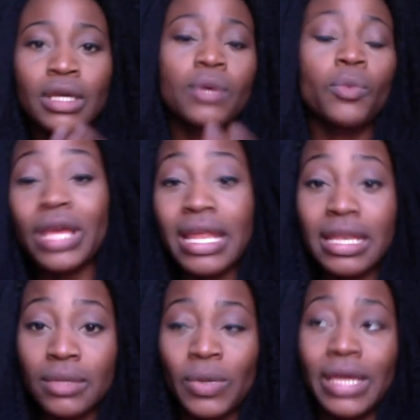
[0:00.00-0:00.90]

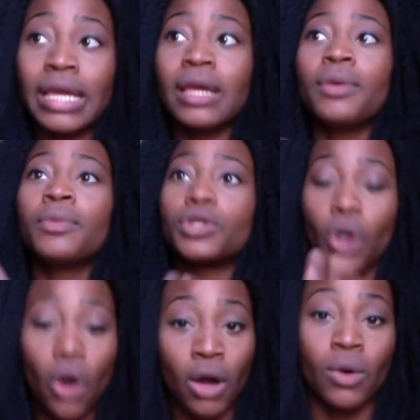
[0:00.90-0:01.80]
we would
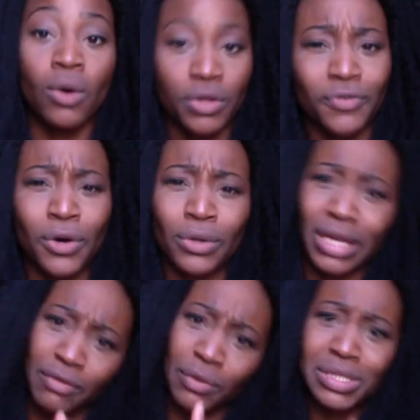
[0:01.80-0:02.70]
talk on the phone
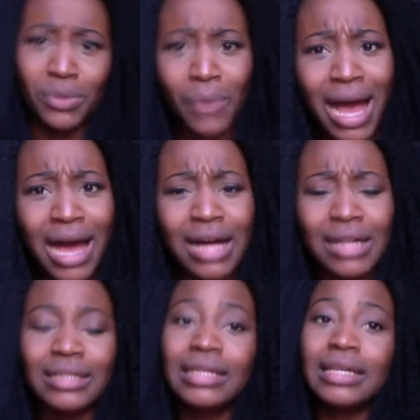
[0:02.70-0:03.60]
like every once in a
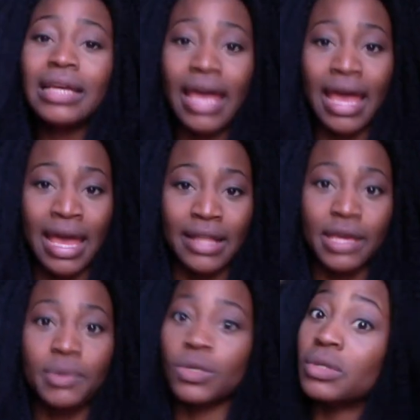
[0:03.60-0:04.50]
while. And
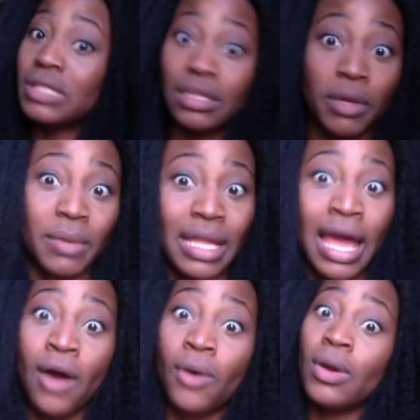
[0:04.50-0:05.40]
he was always telling me about like
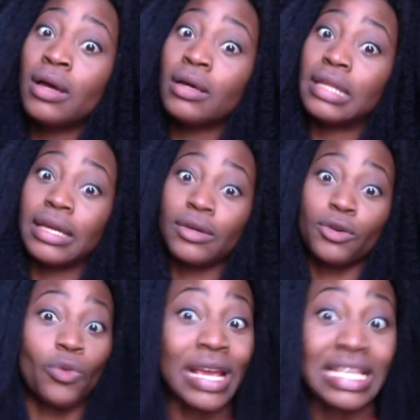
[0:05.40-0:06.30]
how like
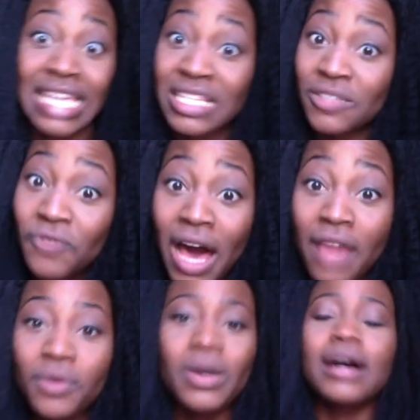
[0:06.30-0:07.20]
crazy his
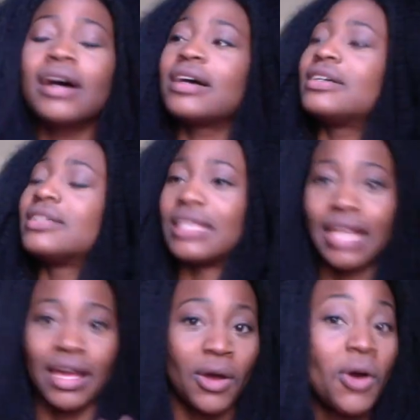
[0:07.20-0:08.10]
father was and
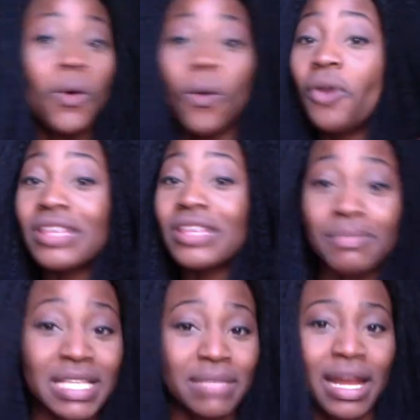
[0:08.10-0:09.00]
like all this
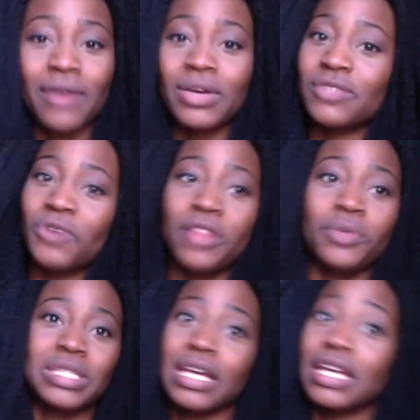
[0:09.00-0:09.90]
mess about how his father
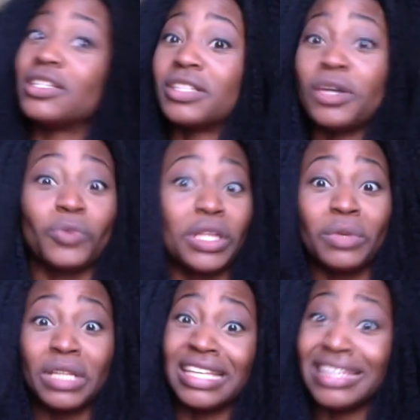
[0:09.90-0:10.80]
was like into like really,
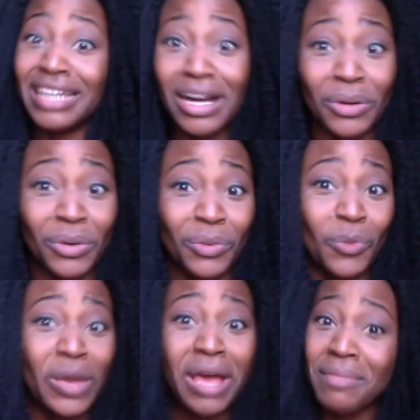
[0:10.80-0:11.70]
really young
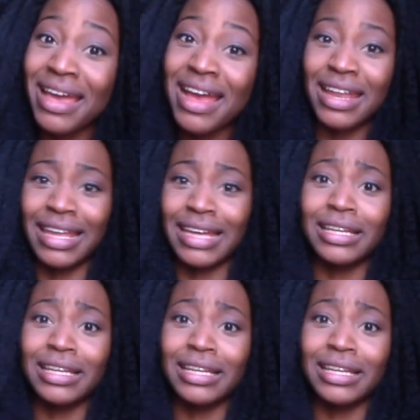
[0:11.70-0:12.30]
women and like